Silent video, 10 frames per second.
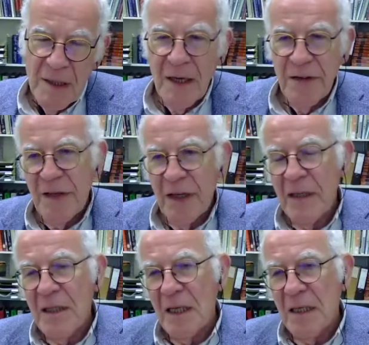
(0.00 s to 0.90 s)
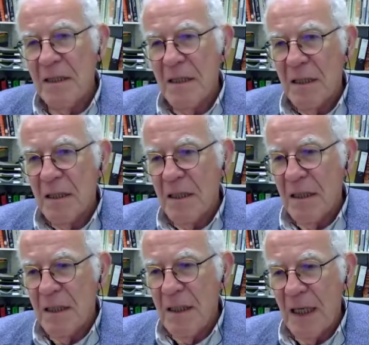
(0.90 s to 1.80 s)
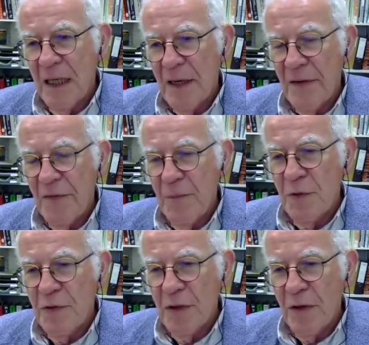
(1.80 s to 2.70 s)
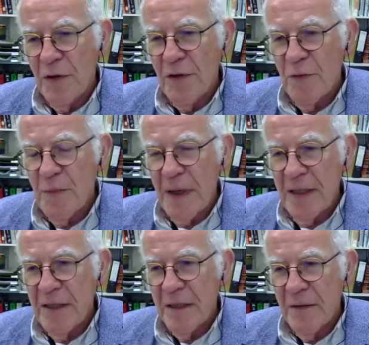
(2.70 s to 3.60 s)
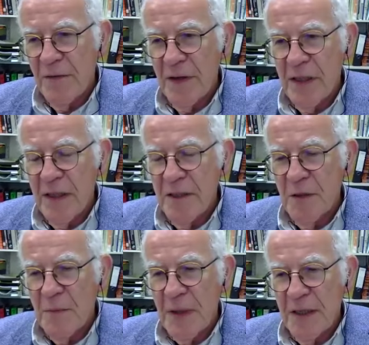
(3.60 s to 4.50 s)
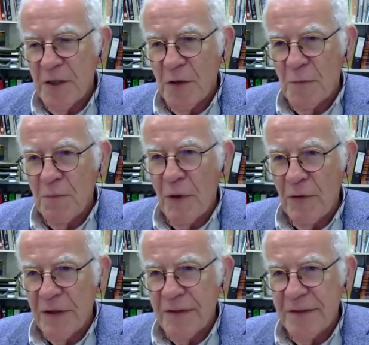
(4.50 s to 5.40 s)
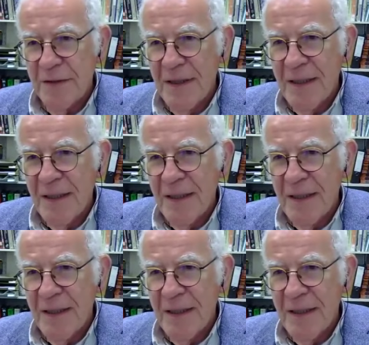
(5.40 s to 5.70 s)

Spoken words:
I think that they have put a lot of pressure, financial pressure, on Poland,